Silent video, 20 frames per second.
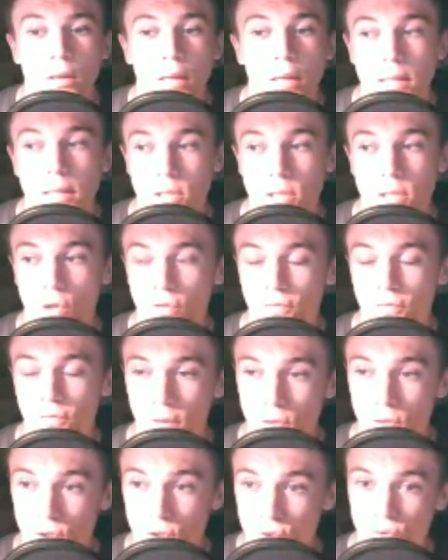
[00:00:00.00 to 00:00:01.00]
It's good for
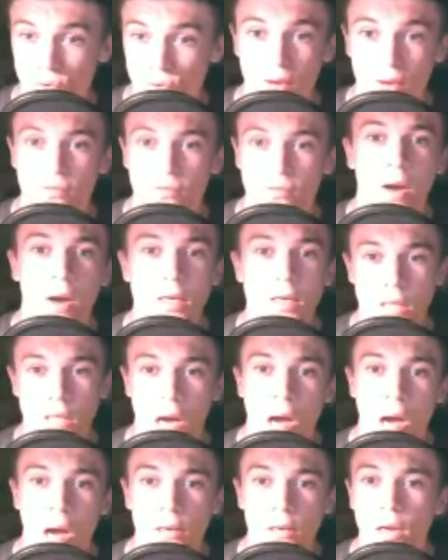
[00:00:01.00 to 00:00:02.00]
you strength-wise,
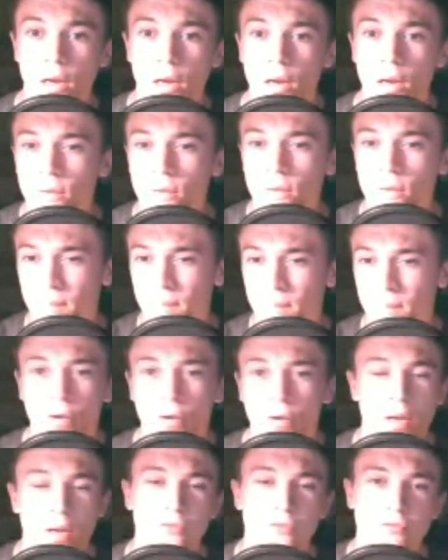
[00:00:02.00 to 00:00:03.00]
cardio,
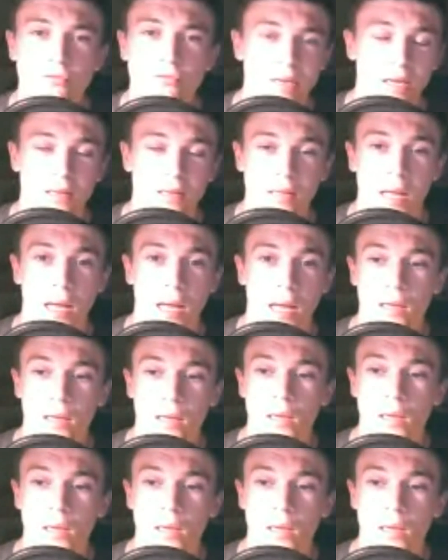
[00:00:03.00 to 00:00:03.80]
power, everything like that.